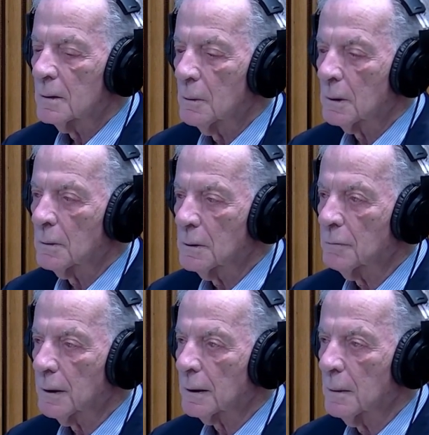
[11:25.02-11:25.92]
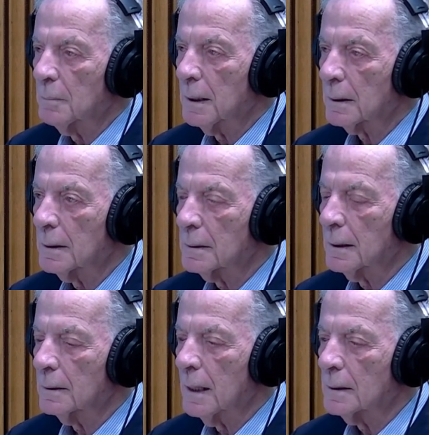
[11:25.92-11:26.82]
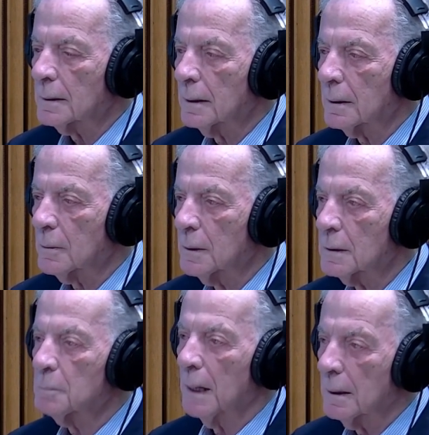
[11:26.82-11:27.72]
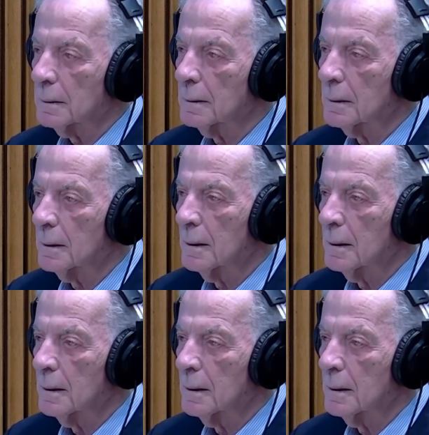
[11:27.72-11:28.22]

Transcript: So when Christopher came back and he said, Assad agrees, but